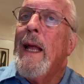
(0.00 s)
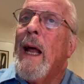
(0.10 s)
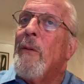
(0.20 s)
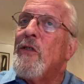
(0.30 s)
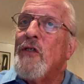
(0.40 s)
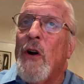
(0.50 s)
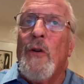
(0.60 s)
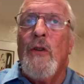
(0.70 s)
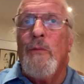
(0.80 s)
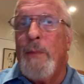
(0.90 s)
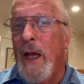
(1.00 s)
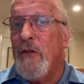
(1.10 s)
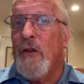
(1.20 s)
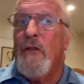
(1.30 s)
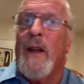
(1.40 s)
And I will show you
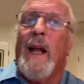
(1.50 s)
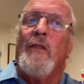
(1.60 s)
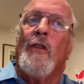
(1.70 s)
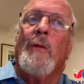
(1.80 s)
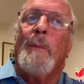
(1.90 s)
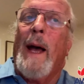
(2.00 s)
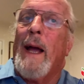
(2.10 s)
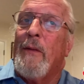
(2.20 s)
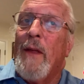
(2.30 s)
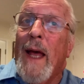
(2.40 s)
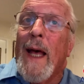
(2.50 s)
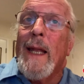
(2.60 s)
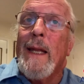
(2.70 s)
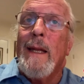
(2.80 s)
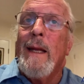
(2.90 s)
pictures that I took back
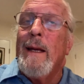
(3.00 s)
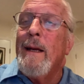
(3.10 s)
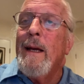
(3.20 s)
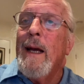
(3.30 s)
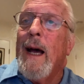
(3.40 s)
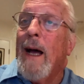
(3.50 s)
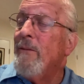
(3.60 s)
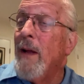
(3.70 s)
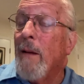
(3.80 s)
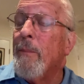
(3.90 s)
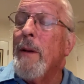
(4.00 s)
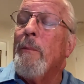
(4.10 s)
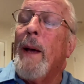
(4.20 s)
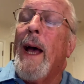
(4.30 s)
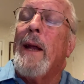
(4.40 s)
then. I've not
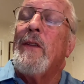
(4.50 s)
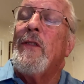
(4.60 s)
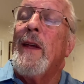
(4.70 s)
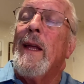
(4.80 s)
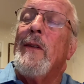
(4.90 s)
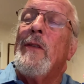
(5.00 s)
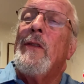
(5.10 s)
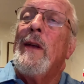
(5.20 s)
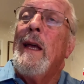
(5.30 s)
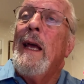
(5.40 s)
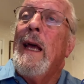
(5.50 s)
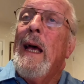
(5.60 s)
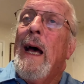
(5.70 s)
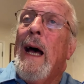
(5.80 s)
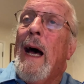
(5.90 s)
been back since.
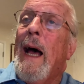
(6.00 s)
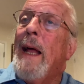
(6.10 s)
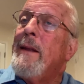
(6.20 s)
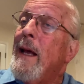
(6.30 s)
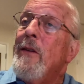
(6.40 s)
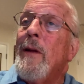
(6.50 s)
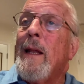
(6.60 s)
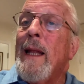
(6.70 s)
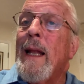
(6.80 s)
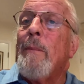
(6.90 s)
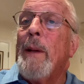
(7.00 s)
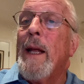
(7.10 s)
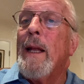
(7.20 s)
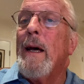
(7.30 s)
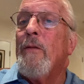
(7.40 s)
Uh, and tell you a little
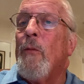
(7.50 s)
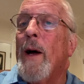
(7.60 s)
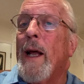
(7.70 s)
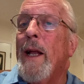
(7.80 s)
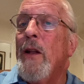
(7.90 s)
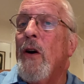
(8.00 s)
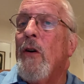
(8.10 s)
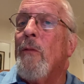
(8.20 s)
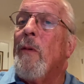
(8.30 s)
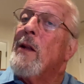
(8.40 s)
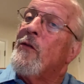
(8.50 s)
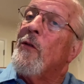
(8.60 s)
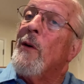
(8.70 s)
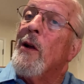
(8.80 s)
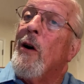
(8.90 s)
bit of what I know, of what's
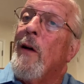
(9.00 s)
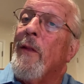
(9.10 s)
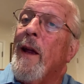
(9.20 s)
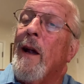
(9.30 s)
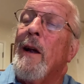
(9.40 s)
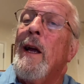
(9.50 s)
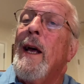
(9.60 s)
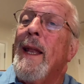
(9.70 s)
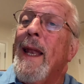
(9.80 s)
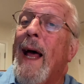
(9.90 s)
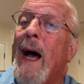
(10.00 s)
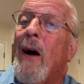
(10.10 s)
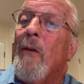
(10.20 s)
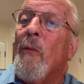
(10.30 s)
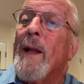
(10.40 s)
going on there
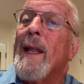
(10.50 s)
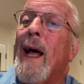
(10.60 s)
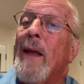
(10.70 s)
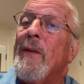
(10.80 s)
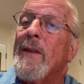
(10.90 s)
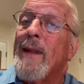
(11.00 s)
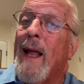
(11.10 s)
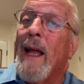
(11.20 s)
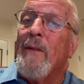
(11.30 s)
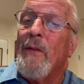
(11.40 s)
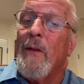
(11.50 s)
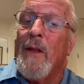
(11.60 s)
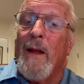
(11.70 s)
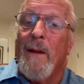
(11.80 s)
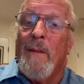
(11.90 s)
now, what life is like for
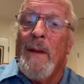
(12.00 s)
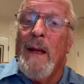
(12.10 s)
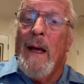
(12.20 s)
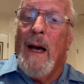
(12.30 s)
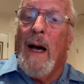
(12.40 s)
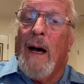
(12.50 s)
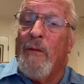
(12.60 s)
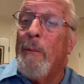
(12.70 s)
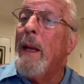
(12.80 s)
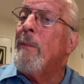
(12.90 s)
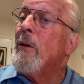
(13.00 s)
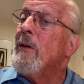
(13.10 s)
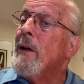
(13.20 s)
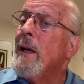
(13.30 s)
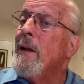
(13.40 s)
them, uh, for
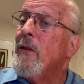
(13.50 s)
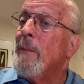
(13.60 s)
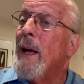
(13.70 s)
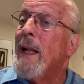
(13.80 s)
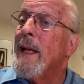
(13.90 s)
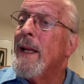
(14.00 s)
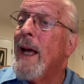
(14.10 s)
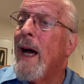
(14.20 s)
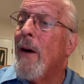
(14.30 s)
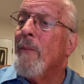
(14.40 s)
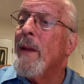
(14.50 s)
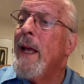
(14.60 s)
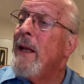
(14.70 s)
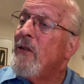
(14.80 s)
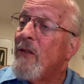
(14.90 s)
people in Somalia now.
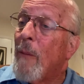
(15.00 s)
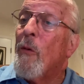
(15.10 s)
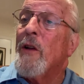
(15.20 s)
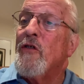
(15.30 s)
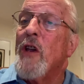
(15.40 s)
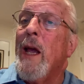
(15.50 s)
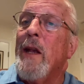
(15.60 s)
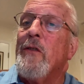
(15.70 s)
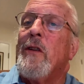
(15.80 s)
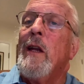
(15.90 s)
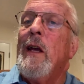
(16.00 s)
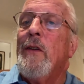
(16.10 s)
It's somewhat changed